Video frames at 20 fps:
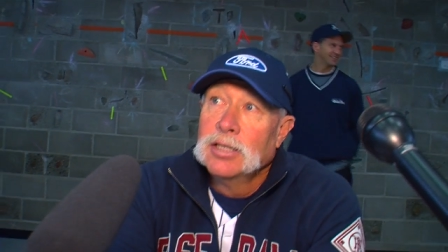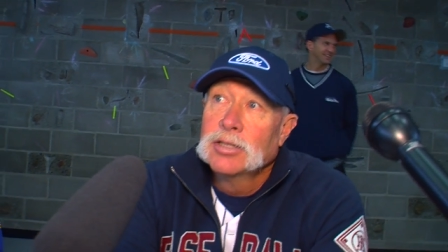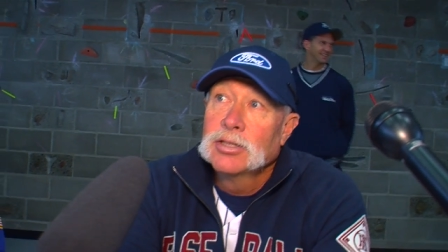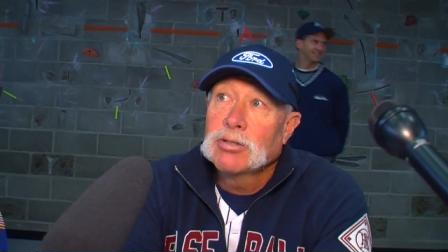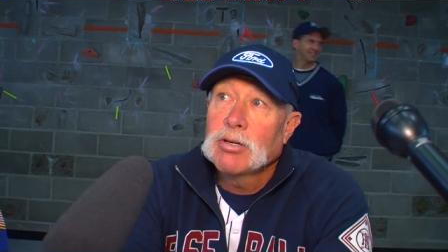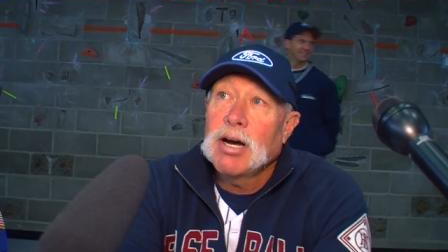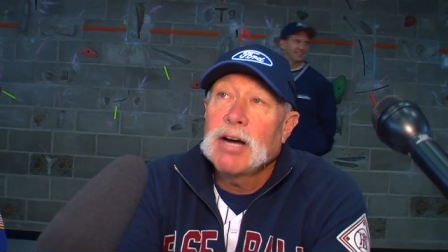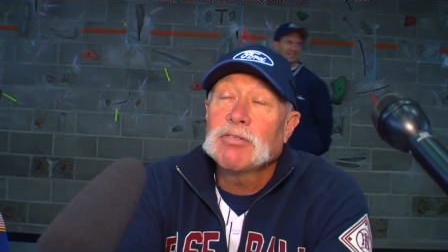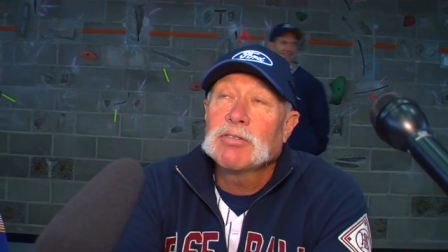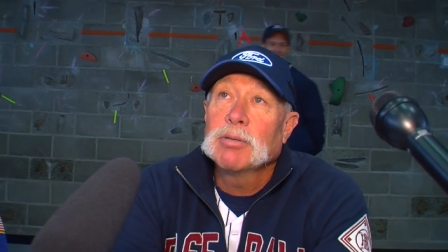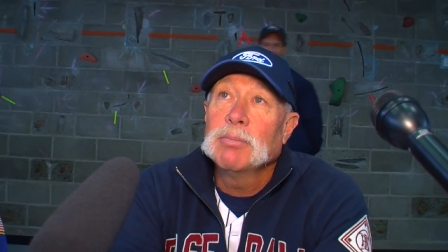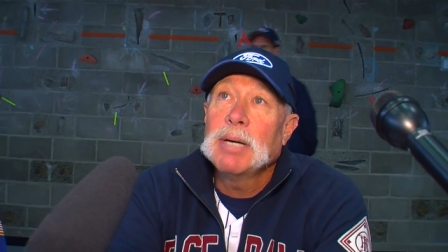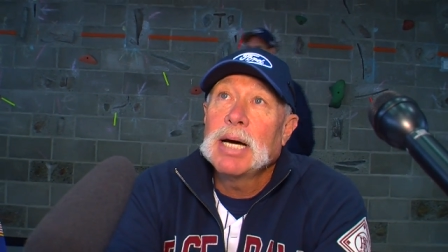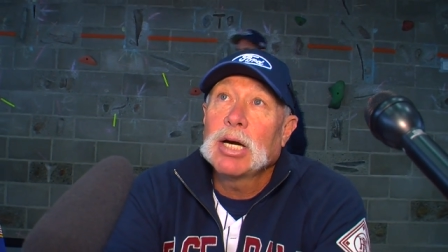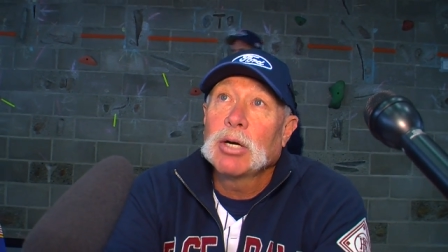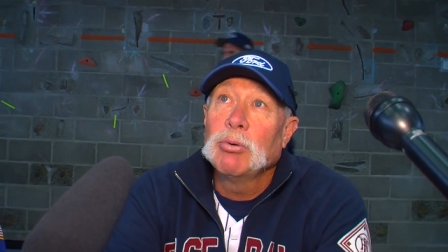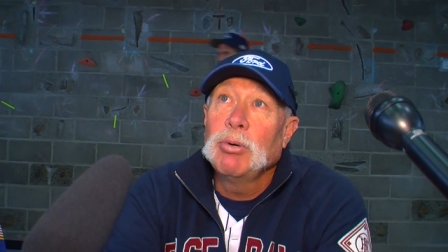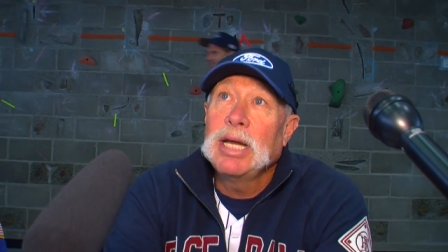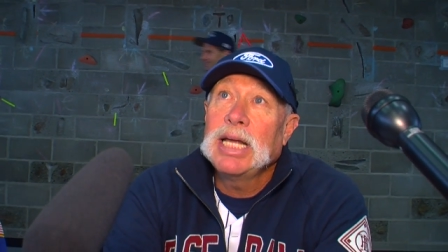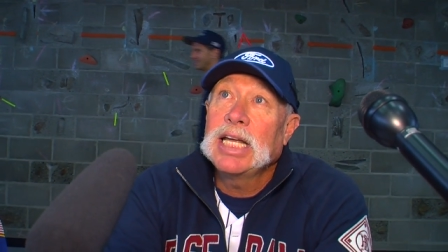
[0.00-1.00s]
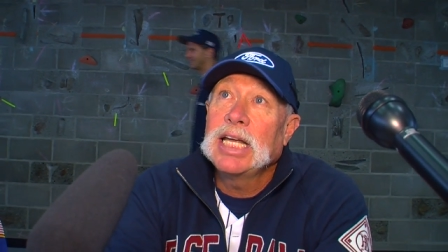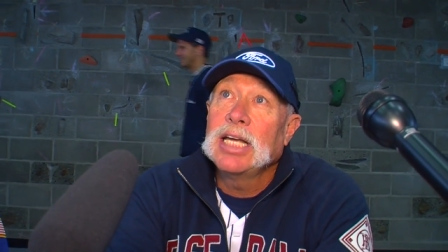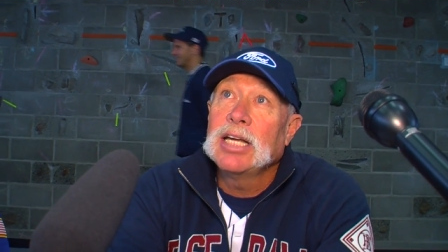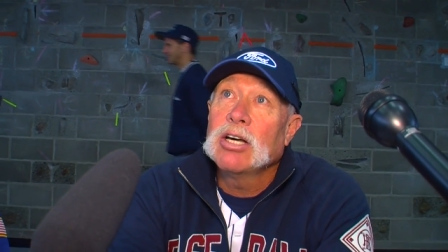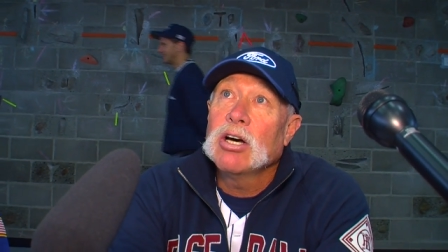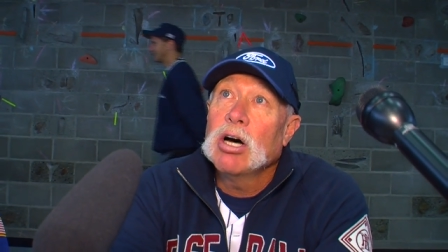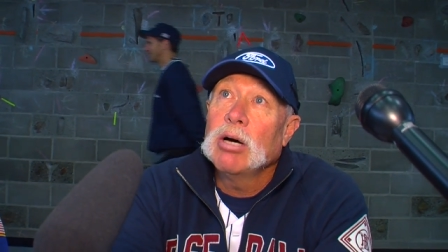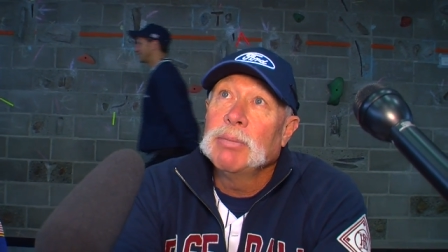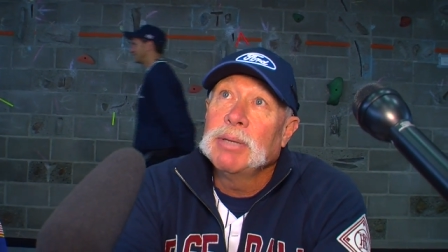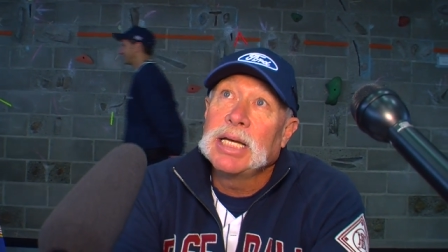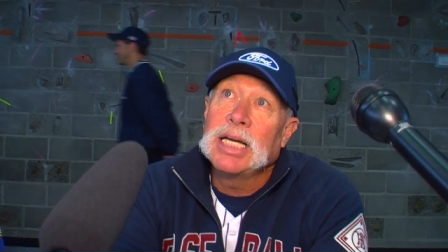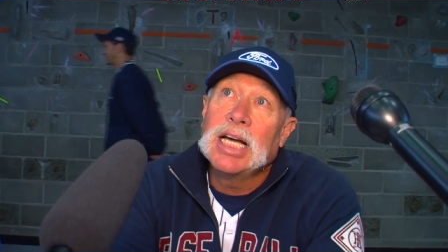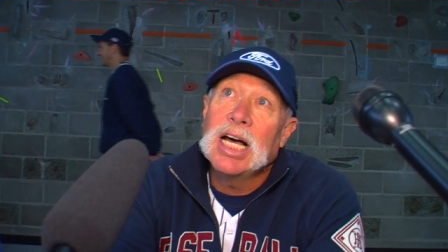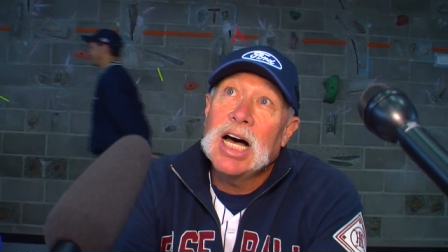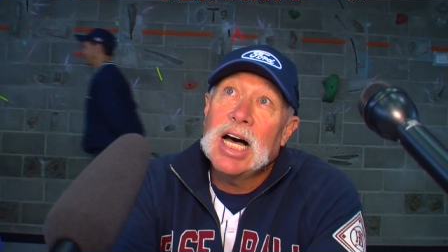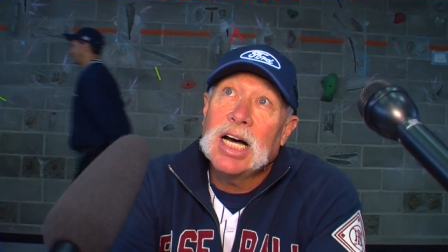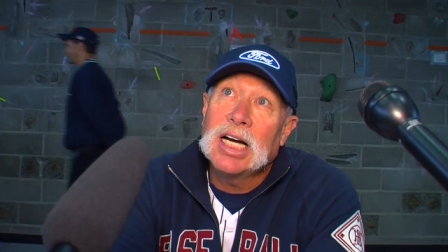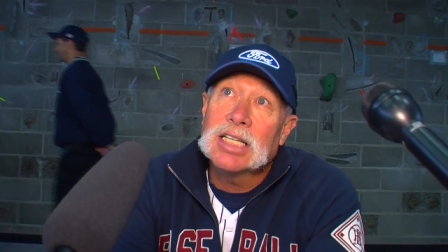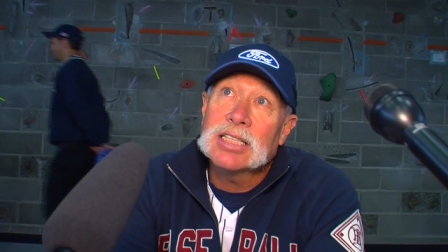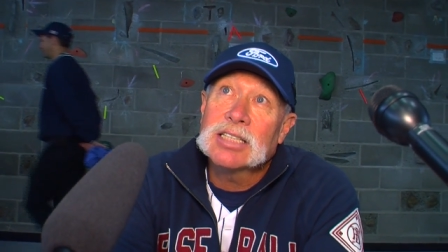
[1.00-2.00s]
So after about a week, he called me
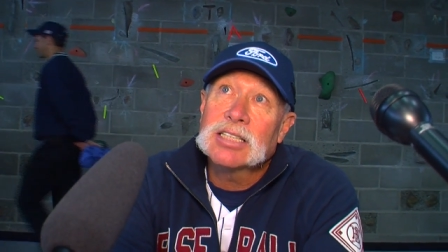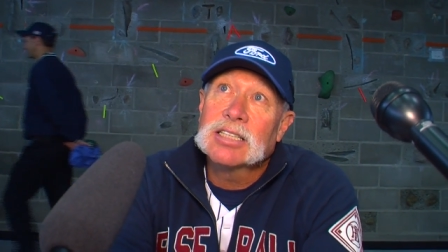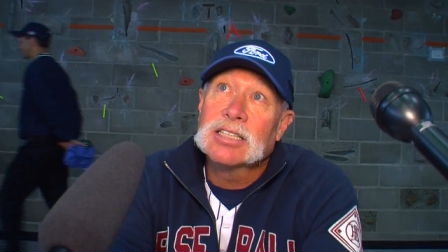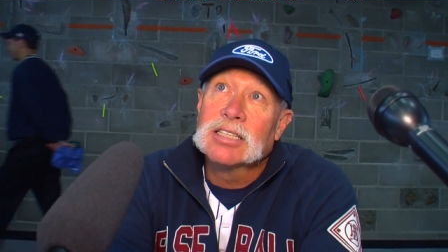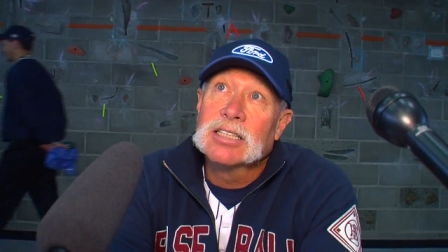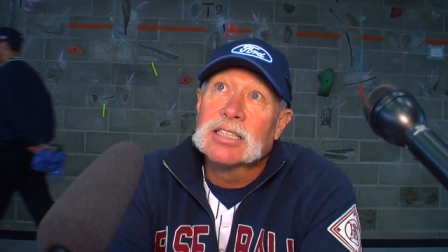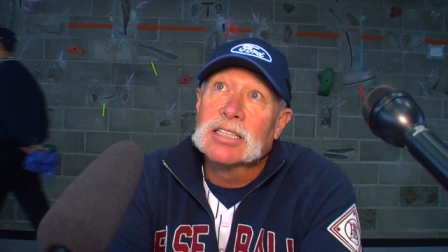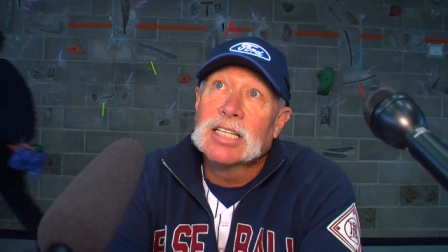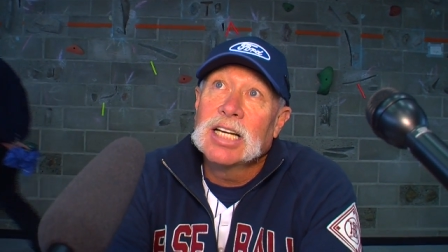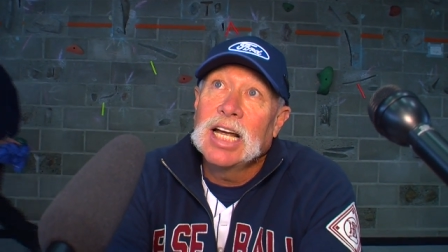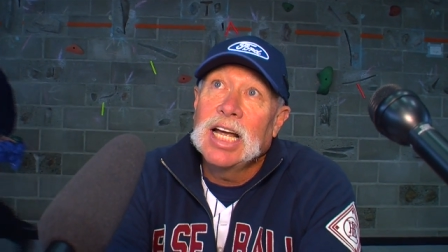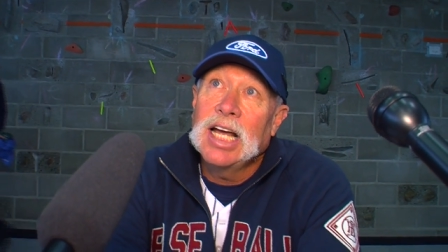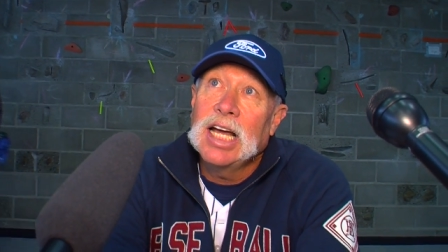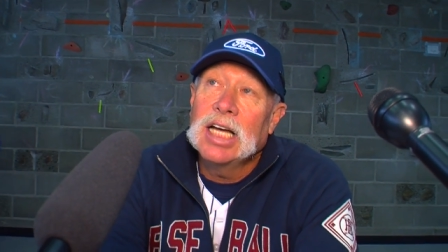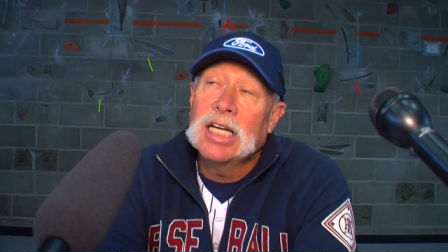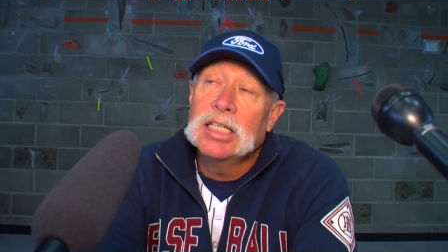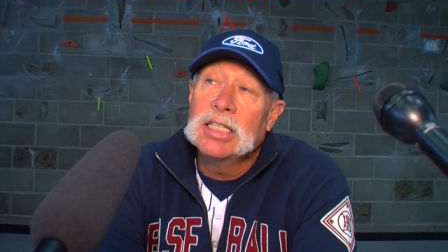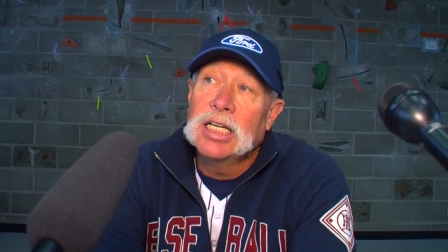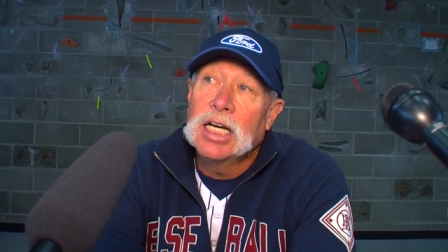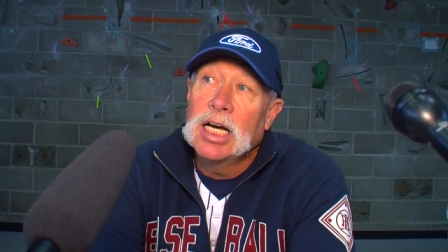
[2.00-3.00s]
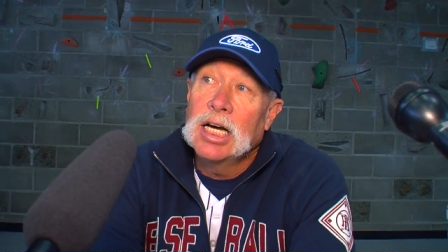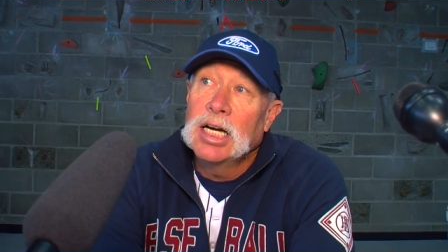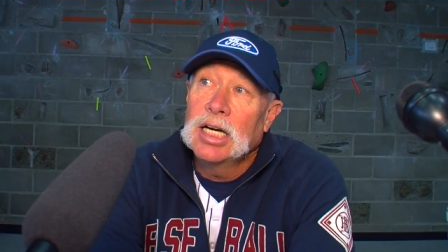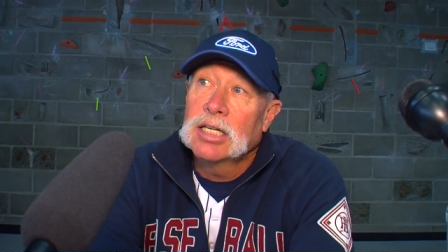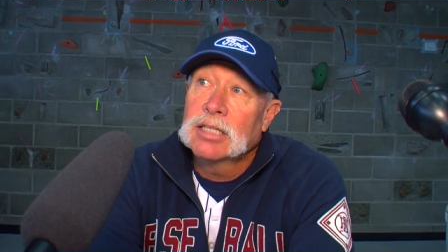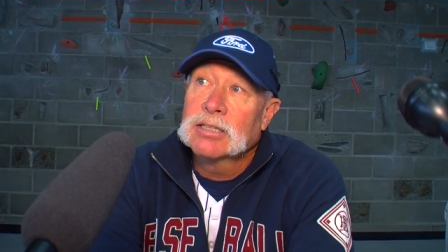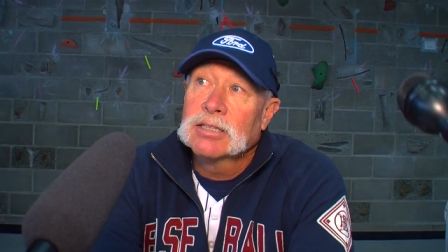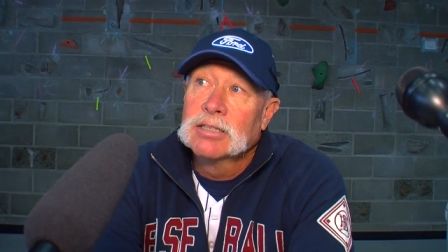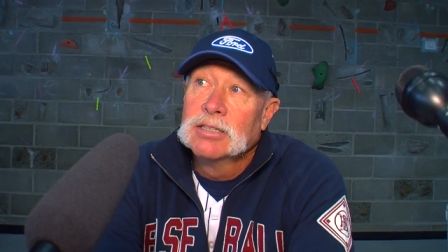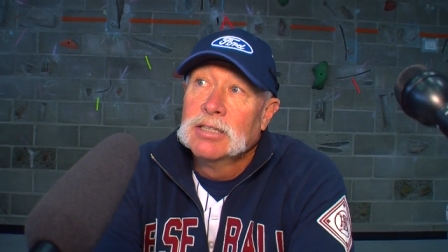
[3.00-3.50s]
Goss. And uh,